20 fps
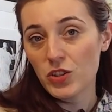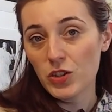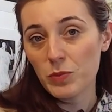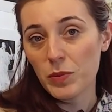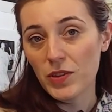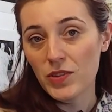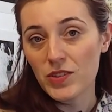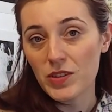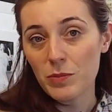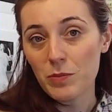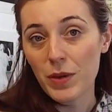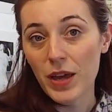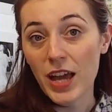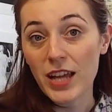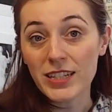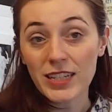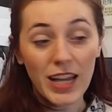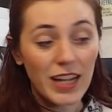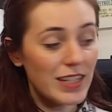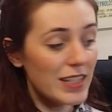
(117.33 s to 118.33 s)
months in
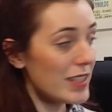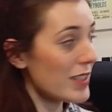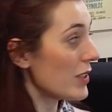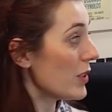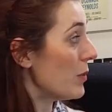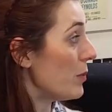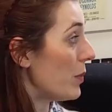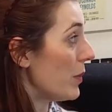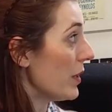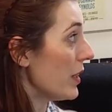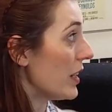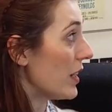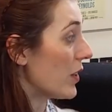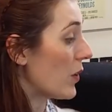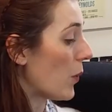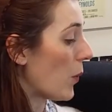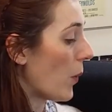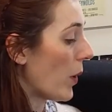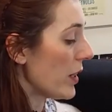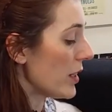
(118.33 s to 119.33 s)
bed, I did complete
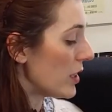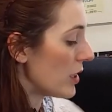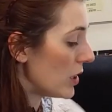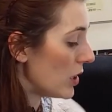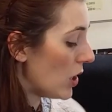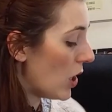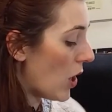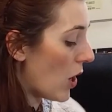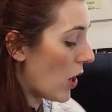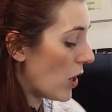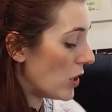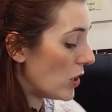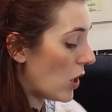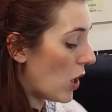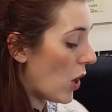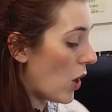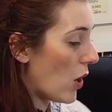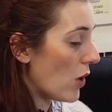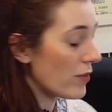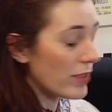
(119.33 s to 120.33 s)
quite a lot
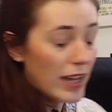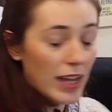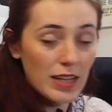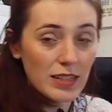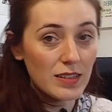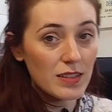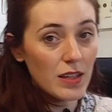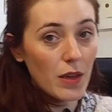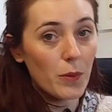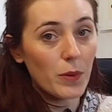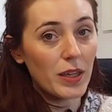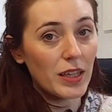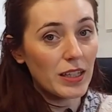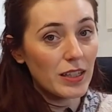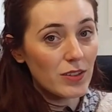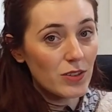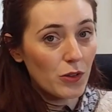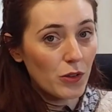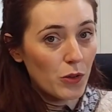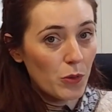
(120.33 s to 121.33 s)
of hand sewing historical